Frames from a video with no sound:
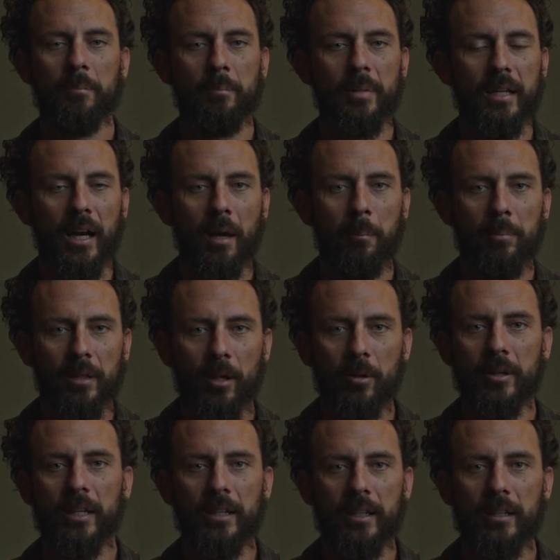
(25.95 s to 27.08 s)
be
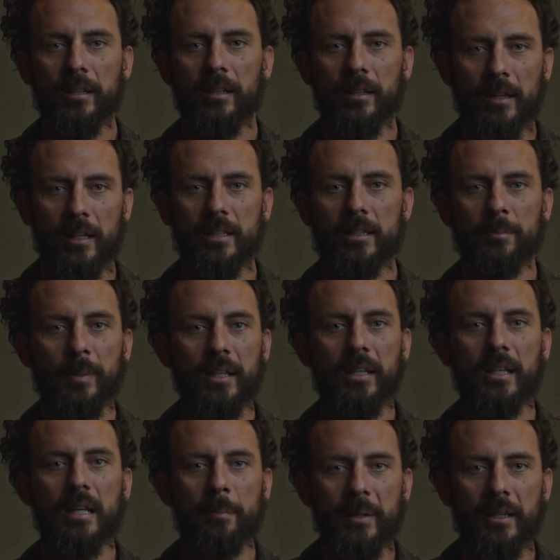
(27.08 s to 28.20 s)
uploading things, be
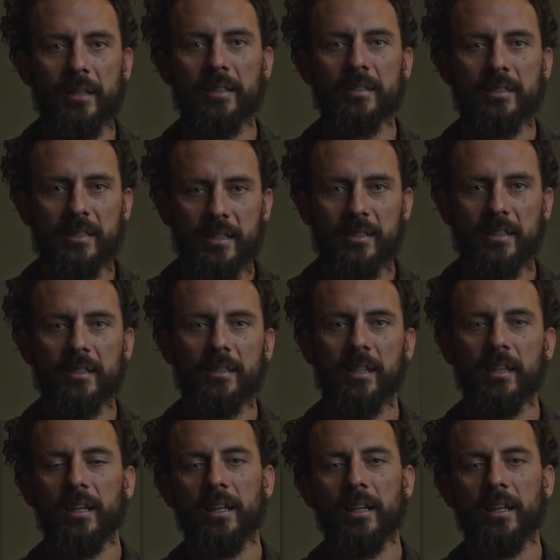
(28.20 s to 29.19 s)
keeping consistent